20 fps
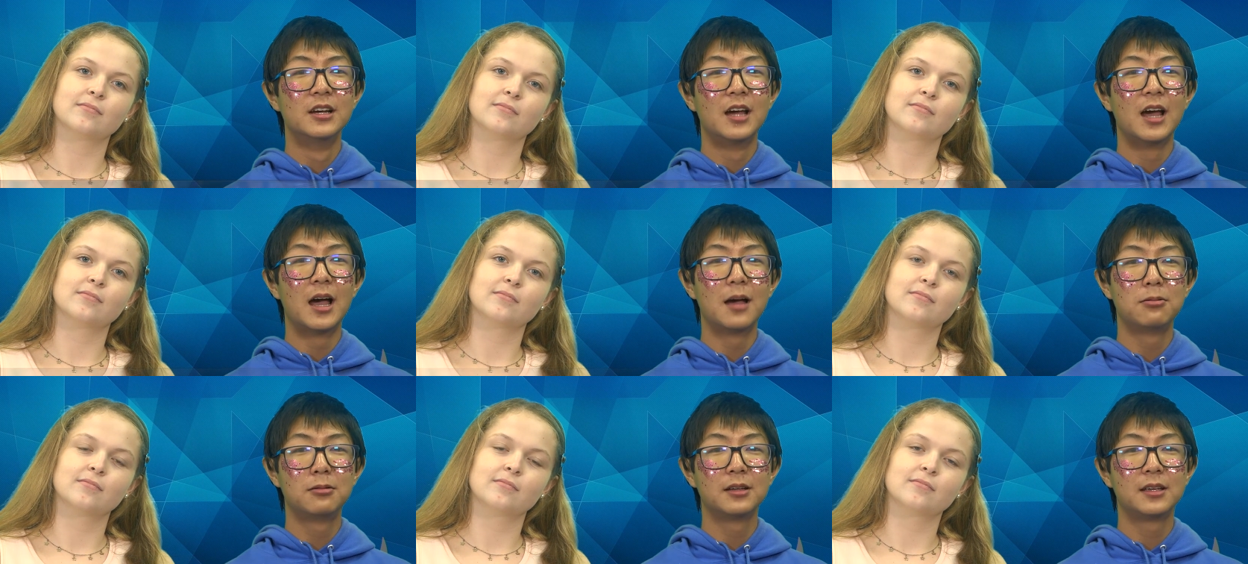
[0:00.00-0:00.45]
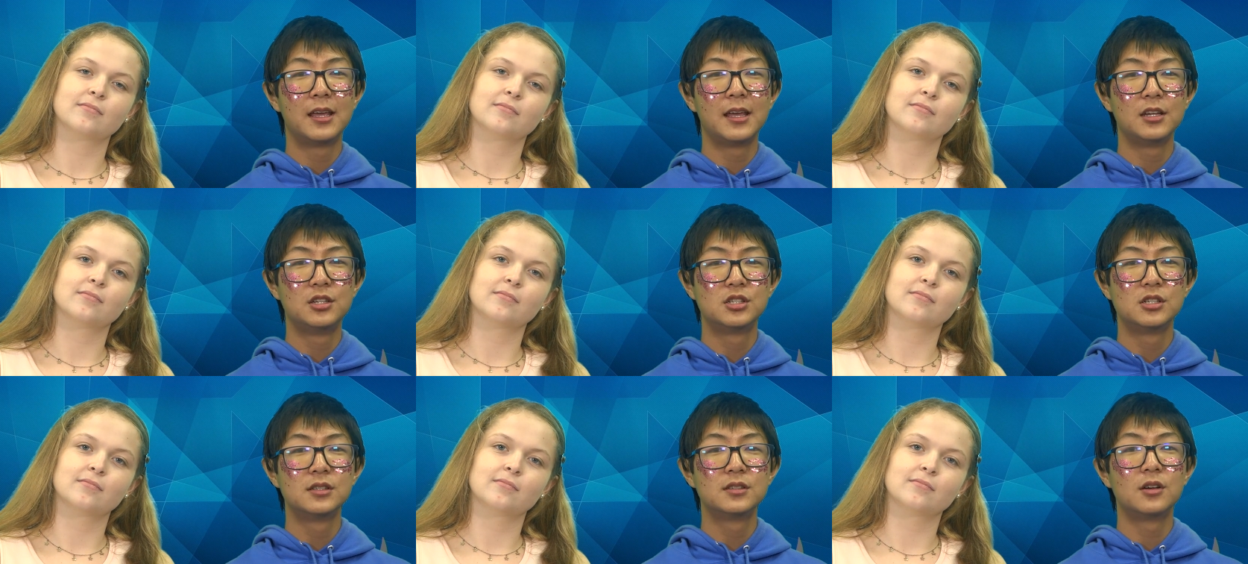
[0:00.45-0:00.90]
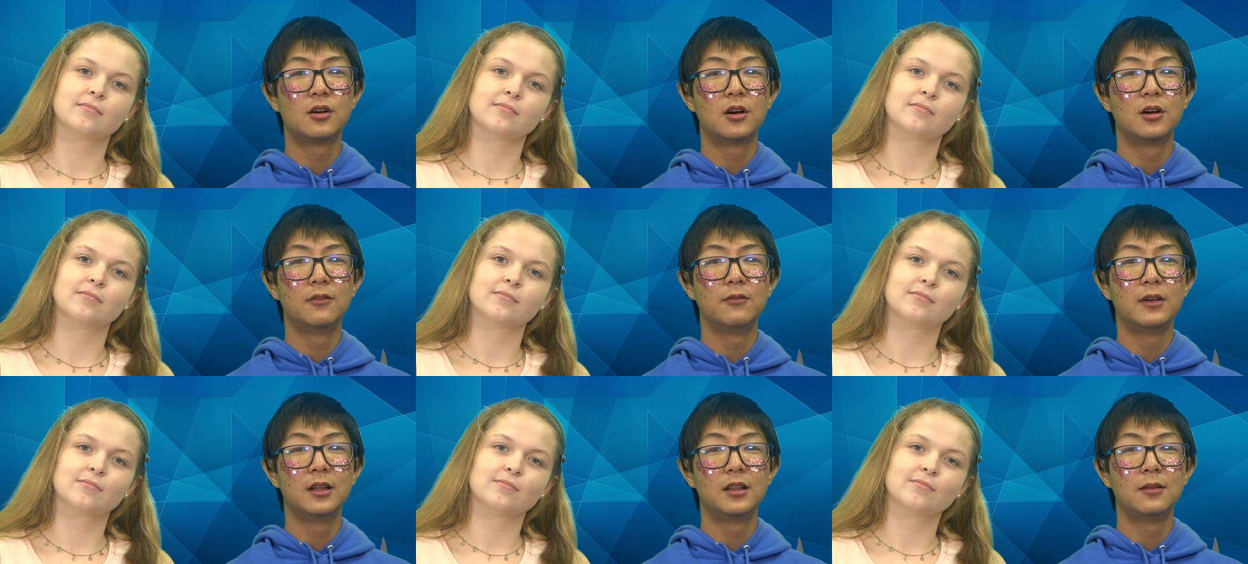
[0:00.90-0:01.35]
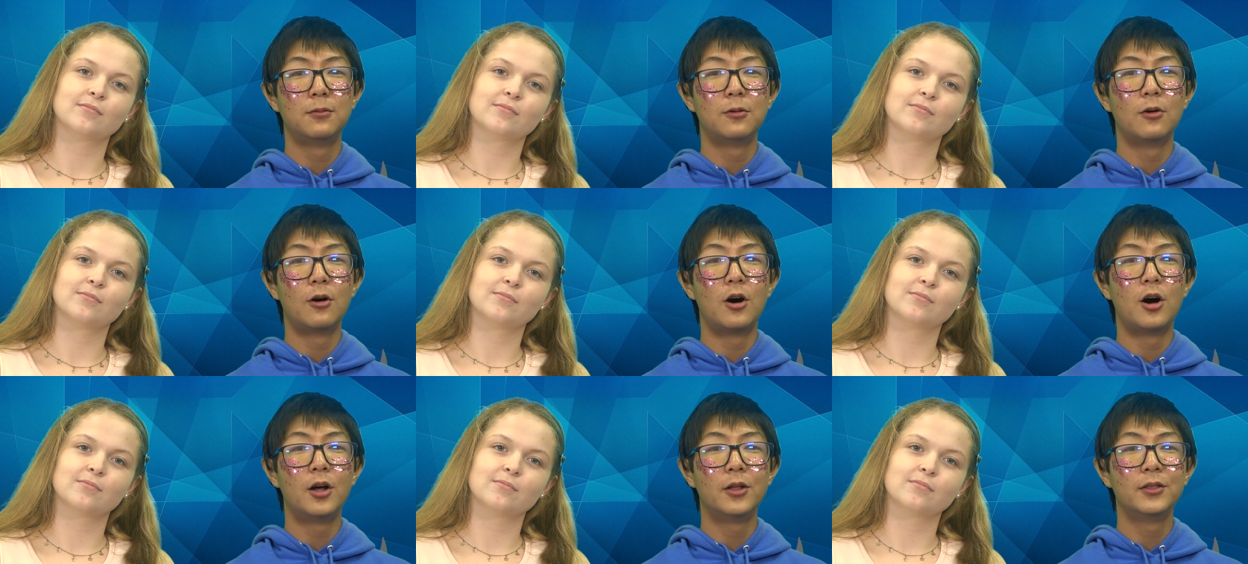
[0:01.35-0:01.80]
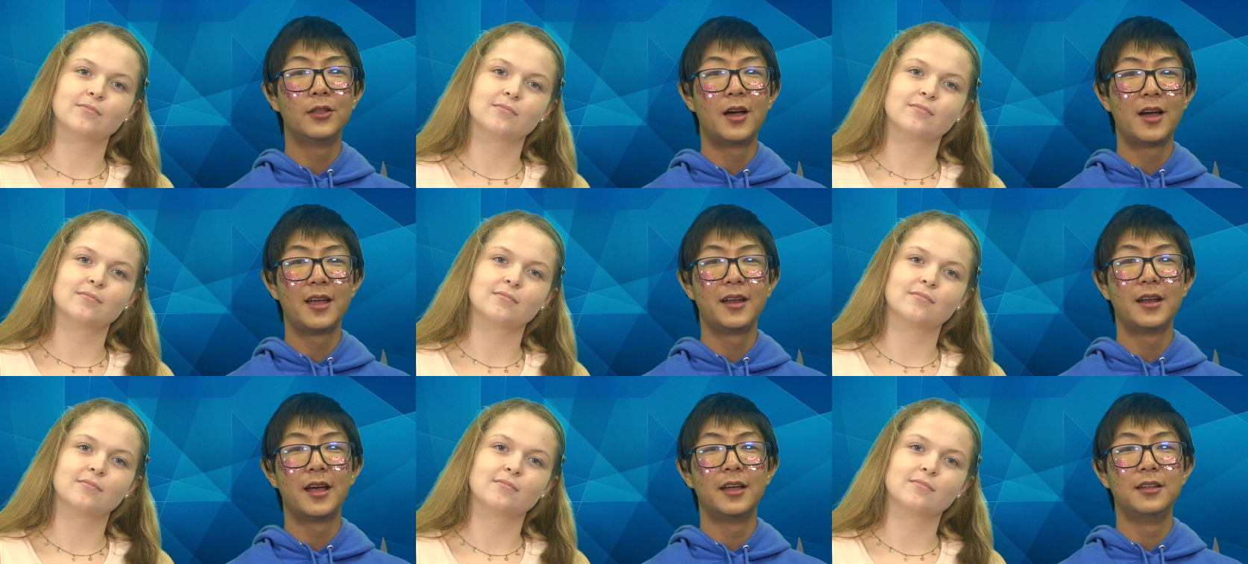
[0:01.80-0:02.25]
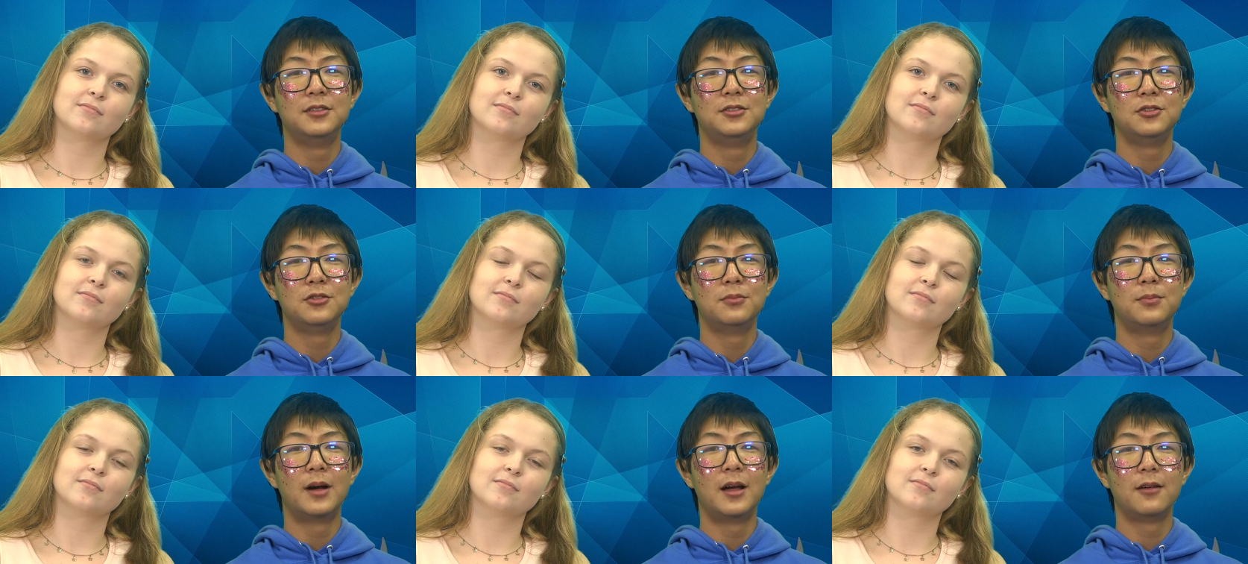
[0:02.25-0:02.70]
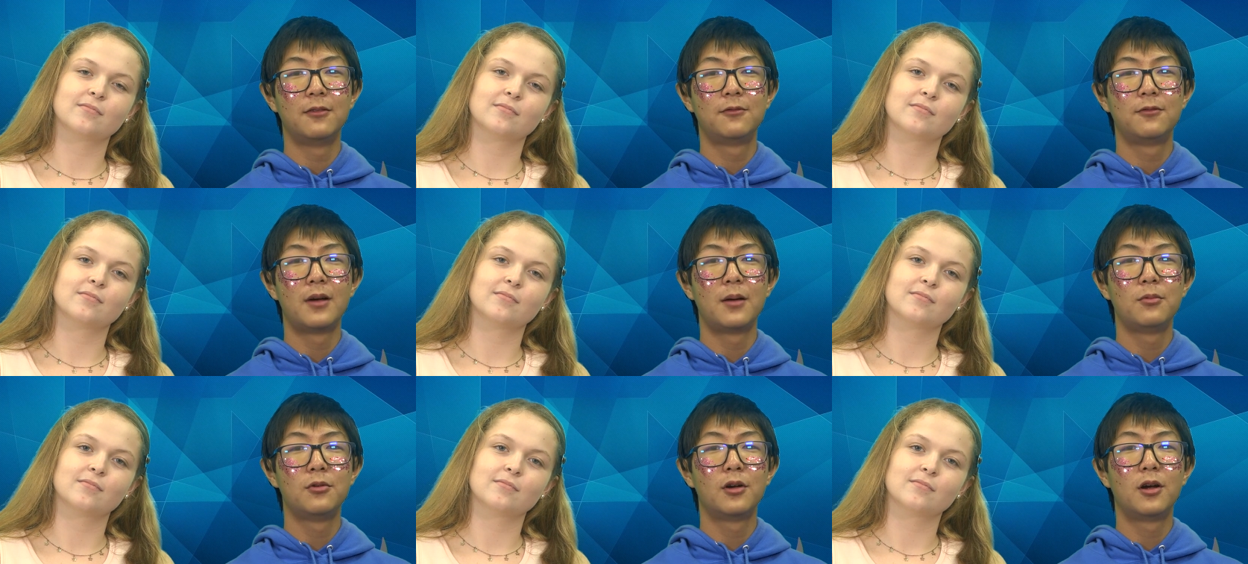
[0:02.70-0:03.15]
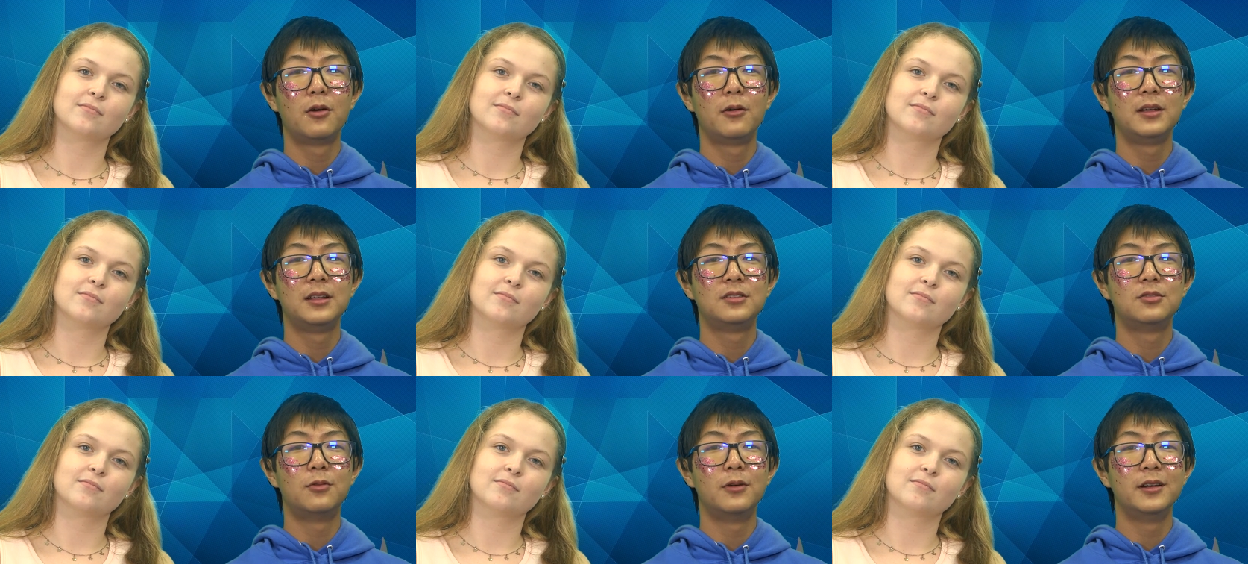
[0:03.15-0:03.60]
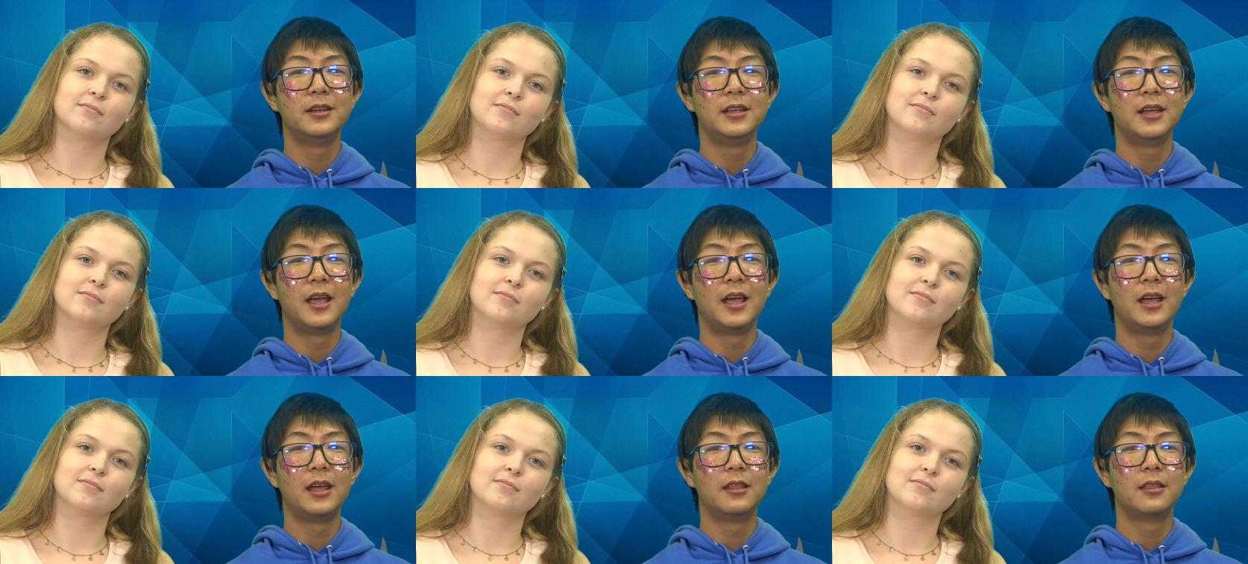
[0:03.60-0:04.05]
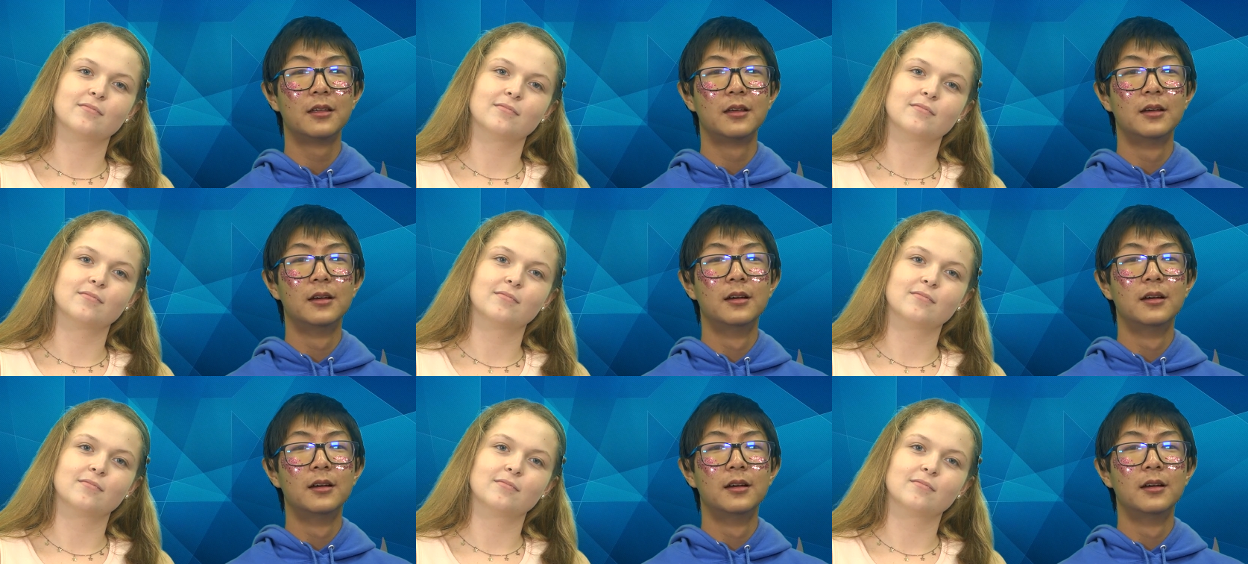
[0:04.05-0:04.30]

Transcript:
Speaker 1: Applications are available online and due by February 28th.